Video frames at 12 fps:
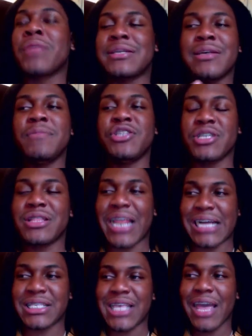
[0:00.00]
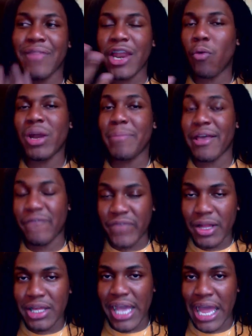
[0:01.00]
some of the shit that I say, they don't want to be
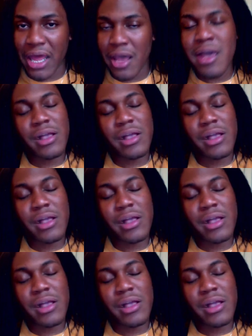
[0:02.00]
affiliated.